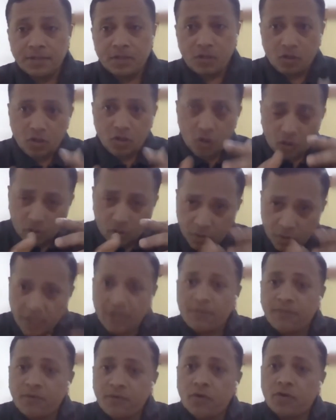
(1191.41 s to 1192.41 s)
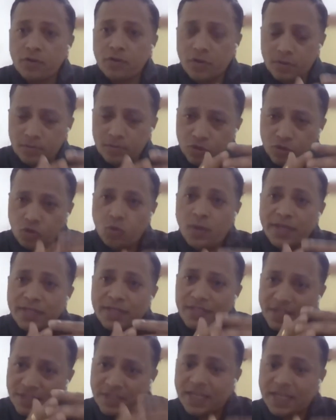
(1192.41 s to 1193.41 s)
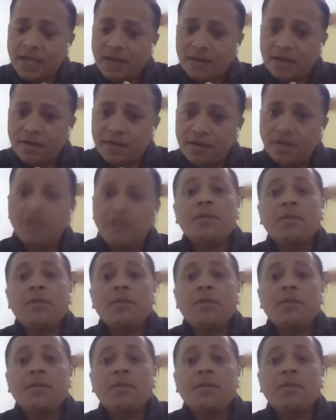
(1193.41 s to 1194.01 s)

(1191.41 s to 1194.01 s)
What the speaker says: not only for you as the seller,